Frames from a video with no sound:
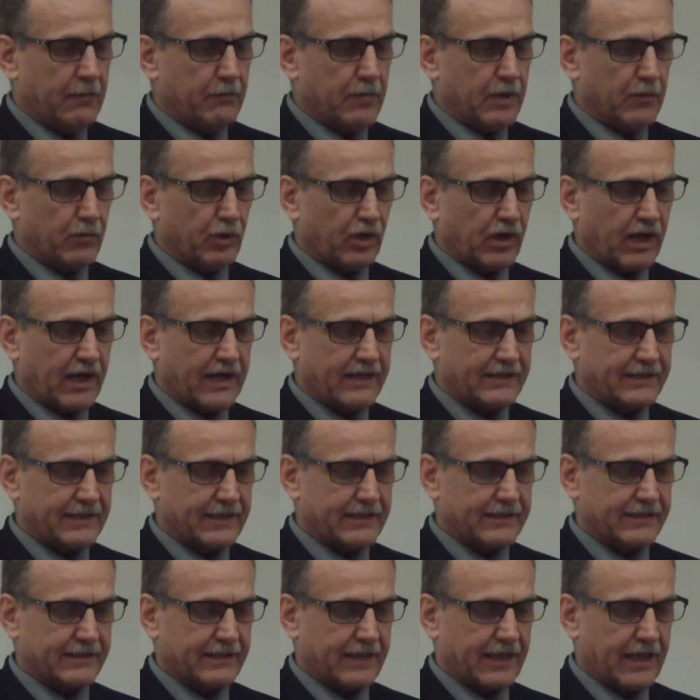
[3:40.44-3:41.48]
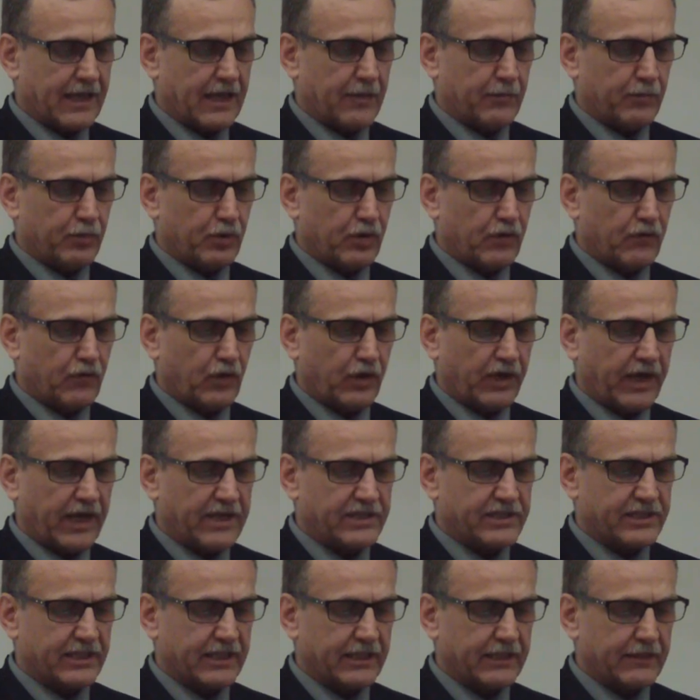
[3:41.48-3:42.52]
memorizes the
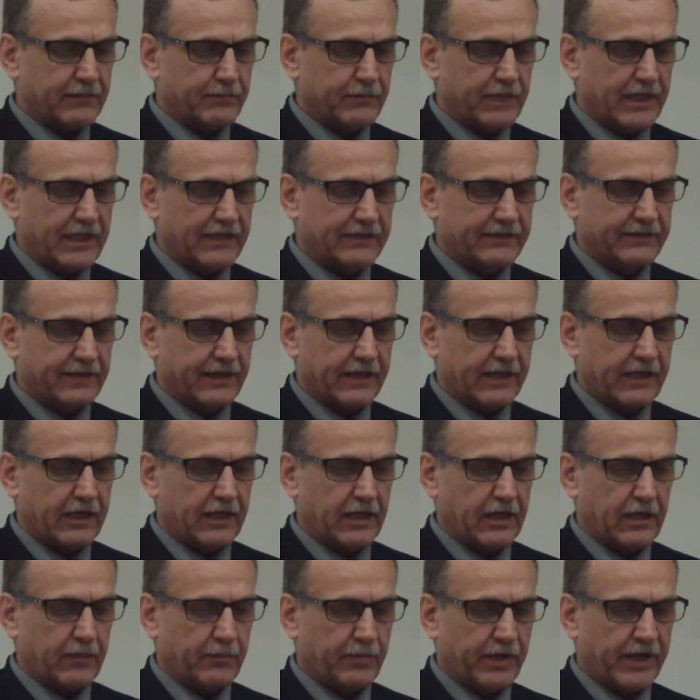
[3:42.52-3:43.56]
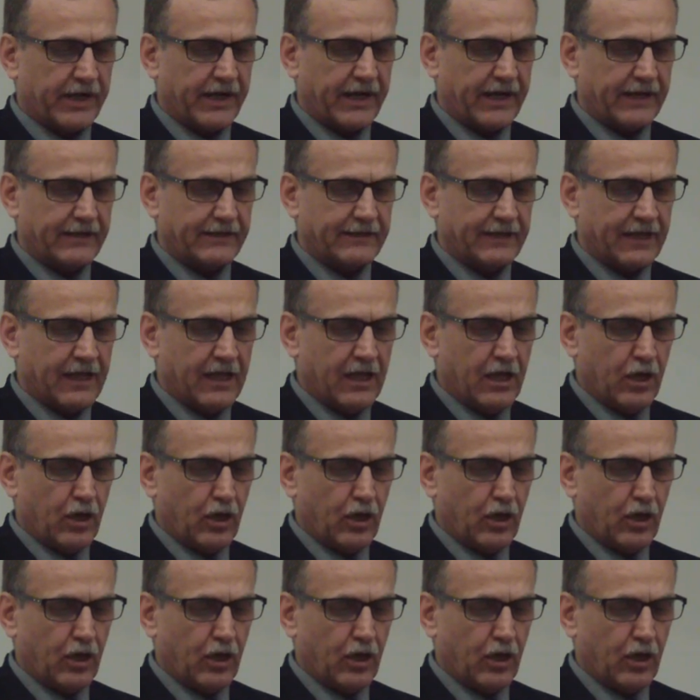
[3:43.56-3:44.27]
provocation military parade